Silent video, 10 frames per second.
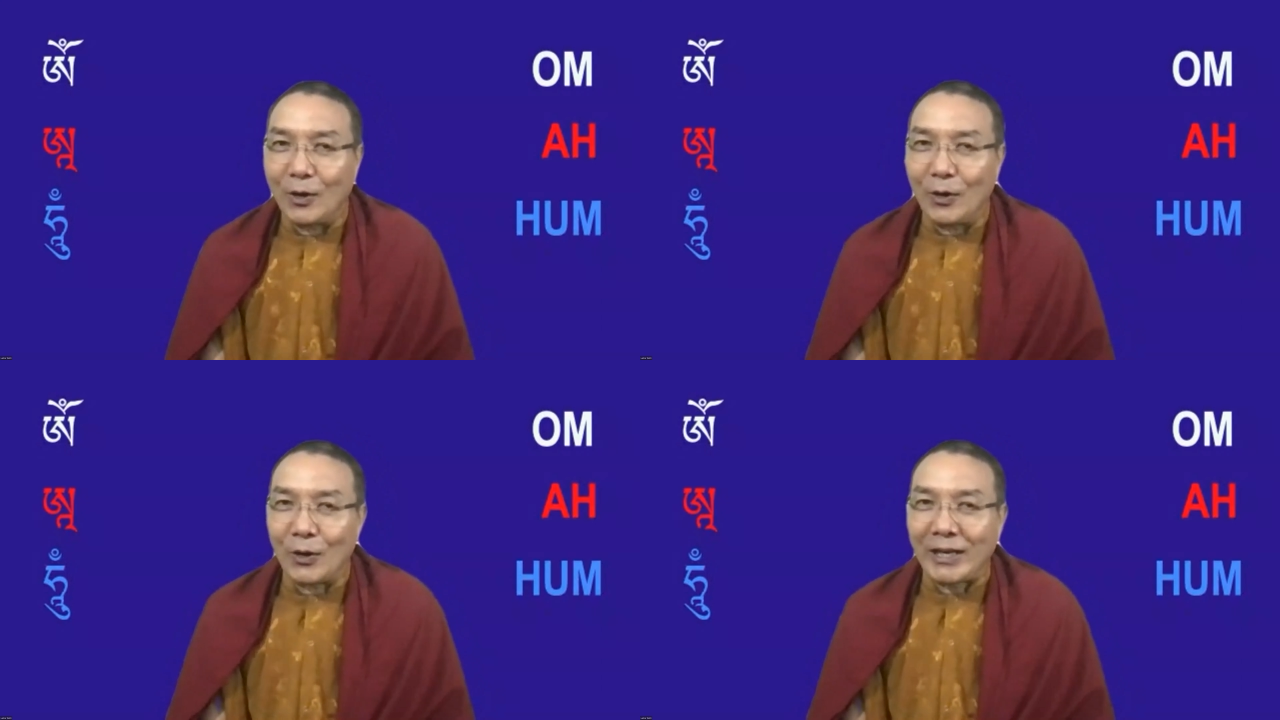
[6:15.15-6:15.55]

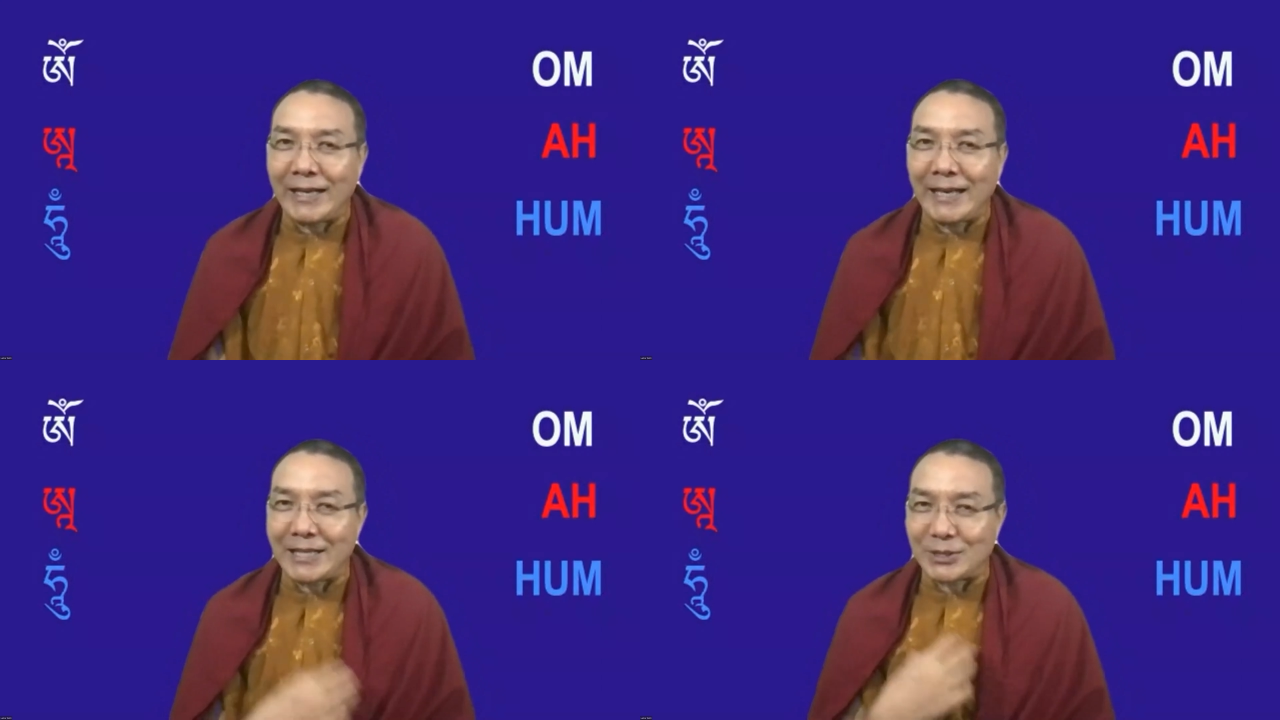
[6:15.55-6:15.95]

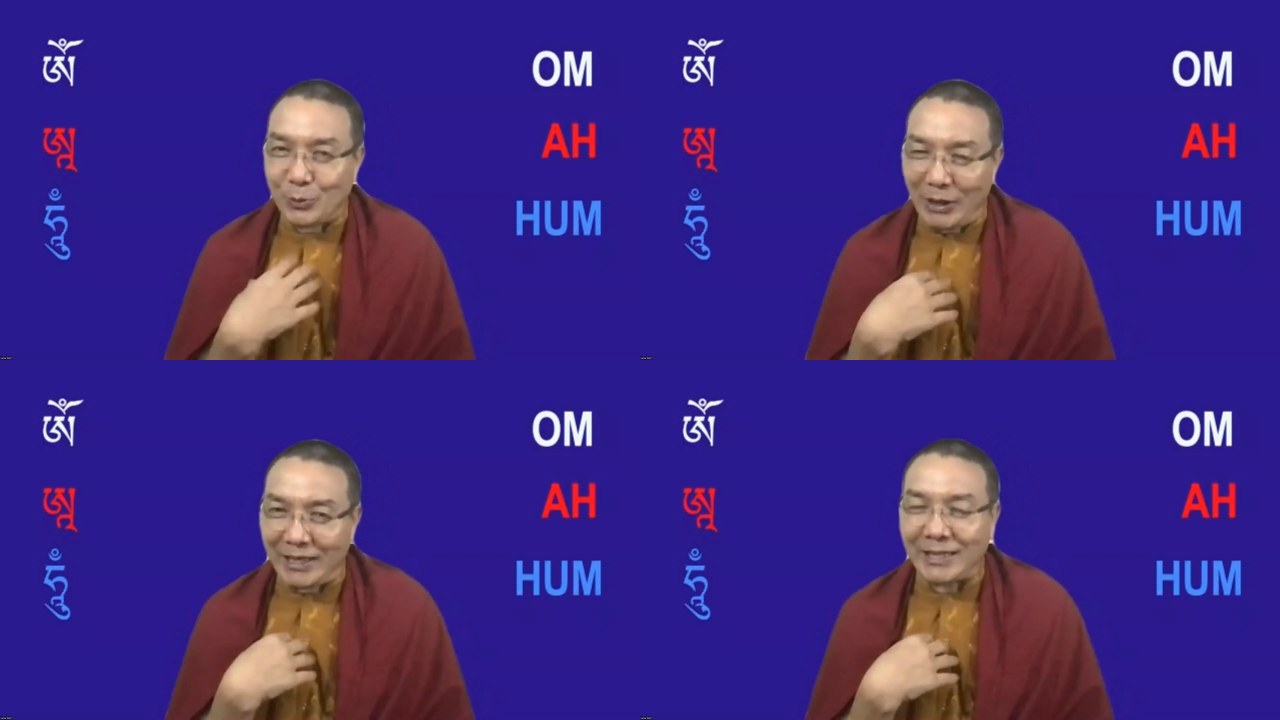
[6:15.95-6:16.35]
organized
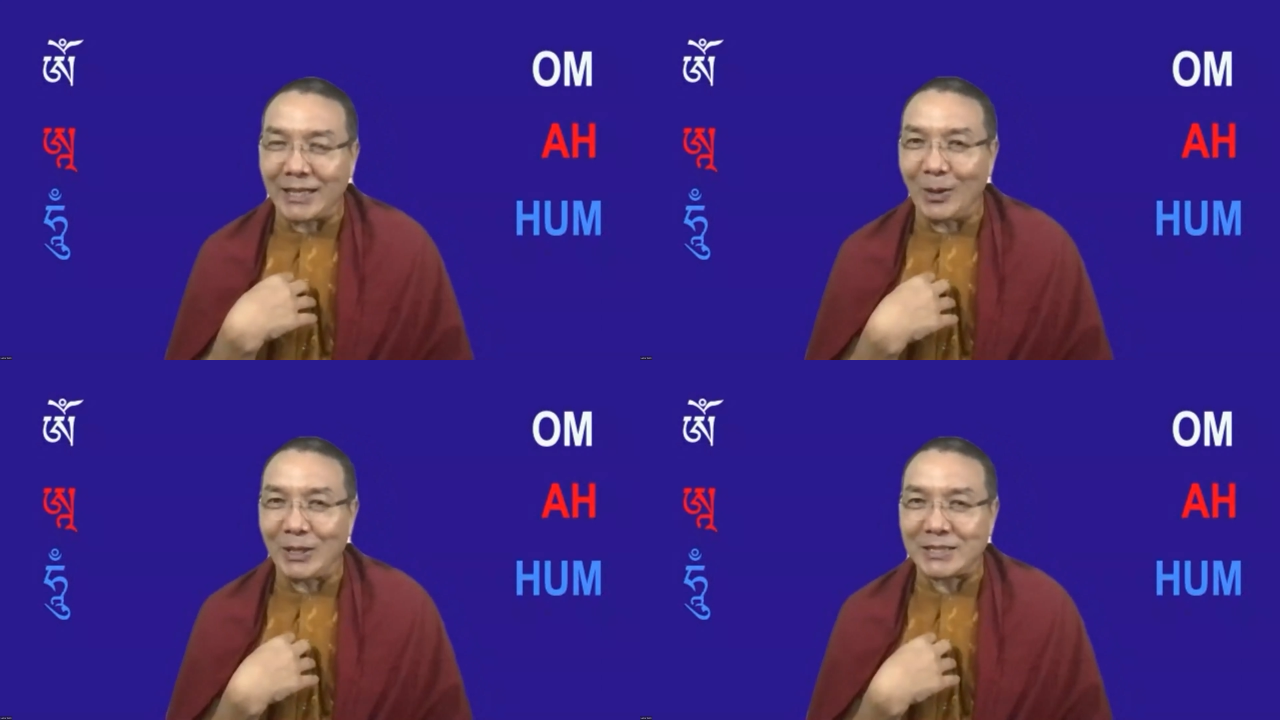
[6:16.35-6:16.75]
well in
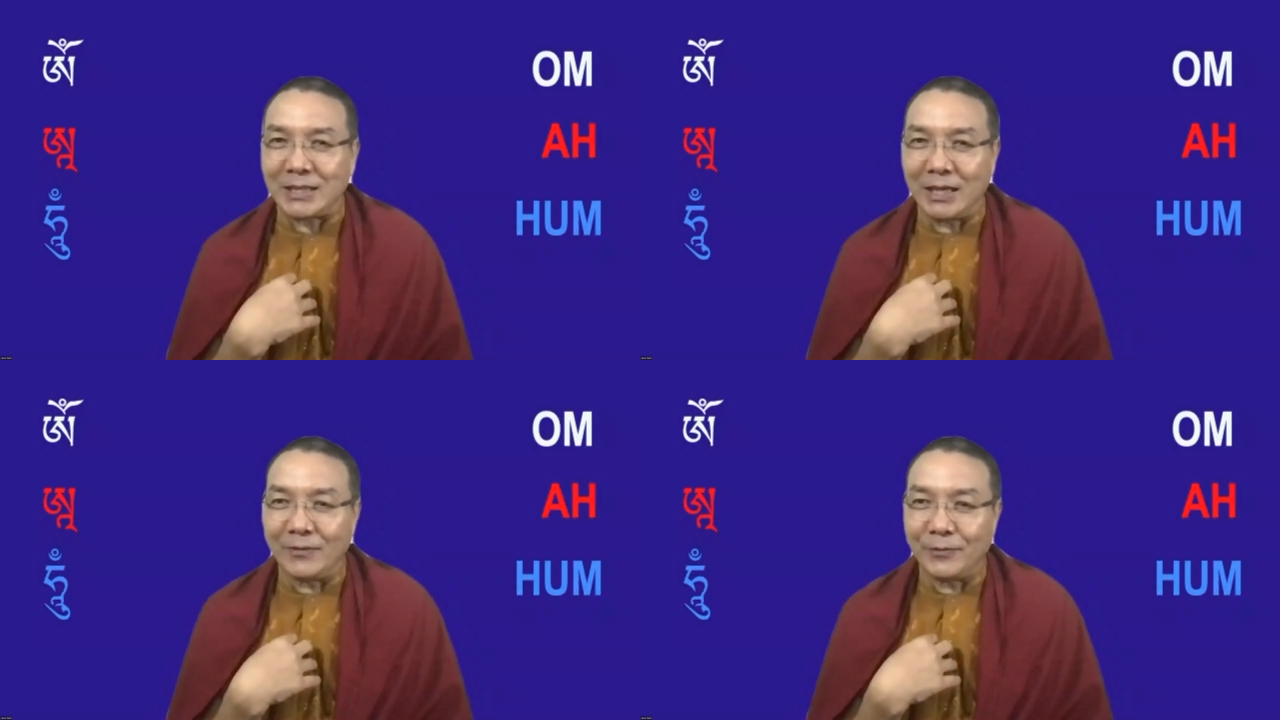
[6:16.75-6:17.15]

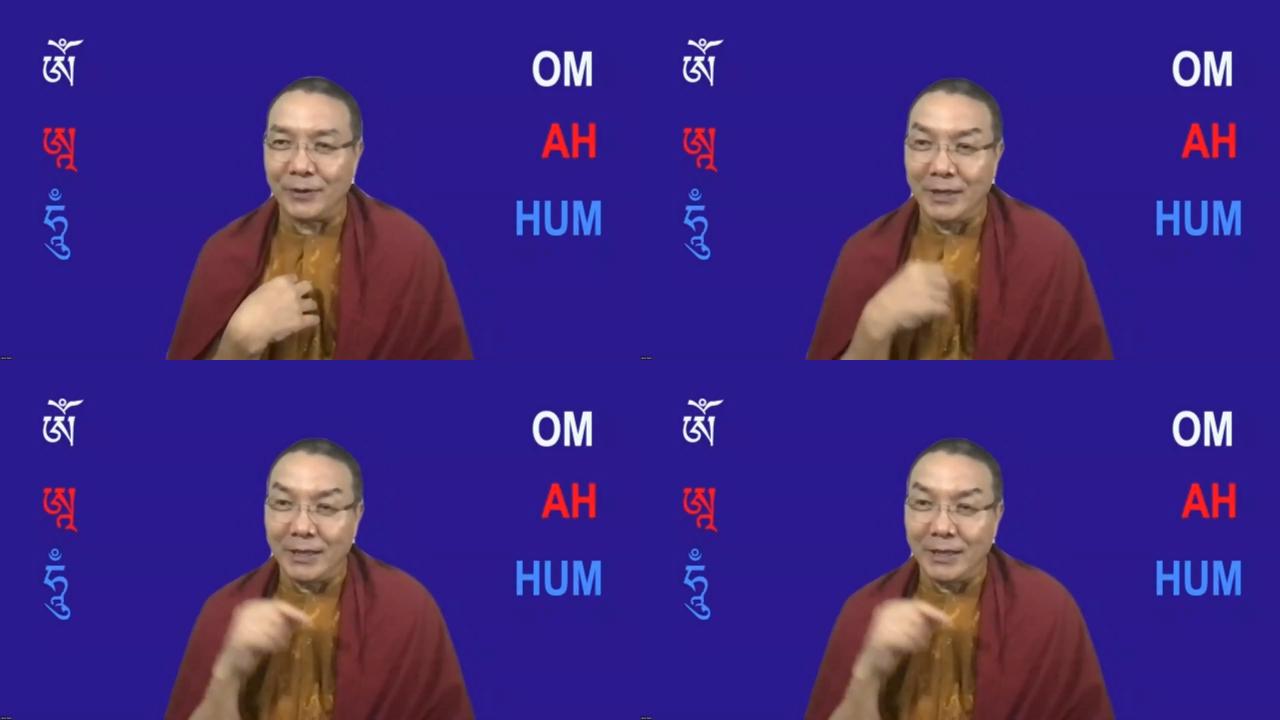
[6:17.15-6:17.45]
ourselves,